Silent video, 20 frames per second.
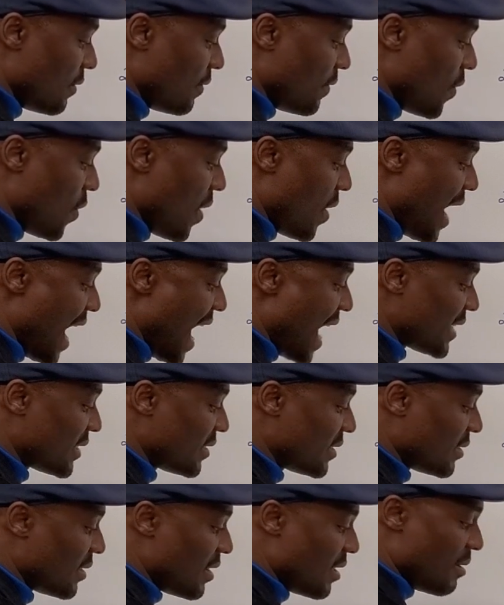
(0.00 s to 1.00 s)

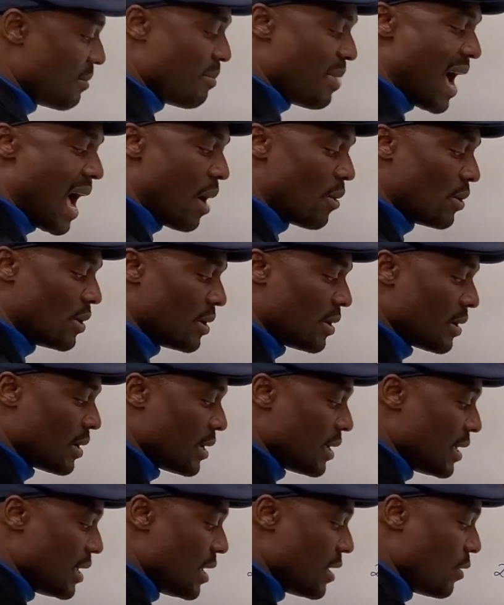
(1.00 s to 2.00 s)
4x power
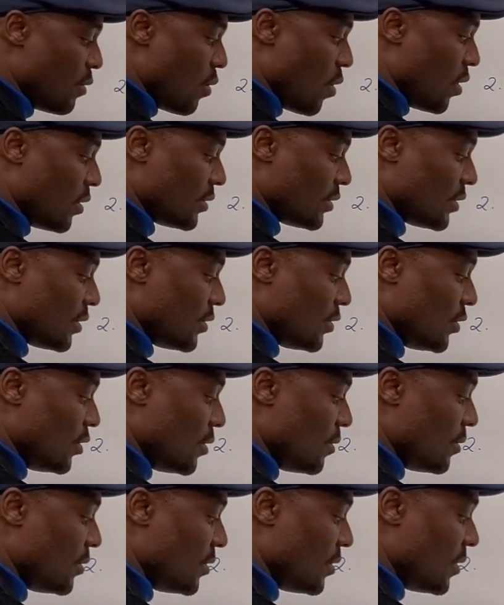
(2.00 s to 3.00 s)
equals
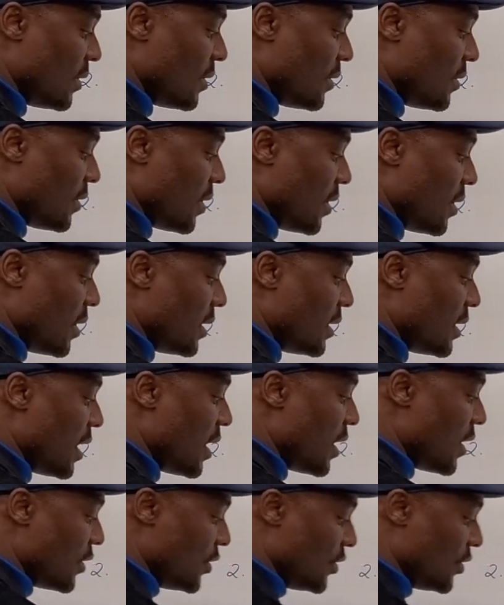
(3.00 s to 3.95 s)
2 to the third.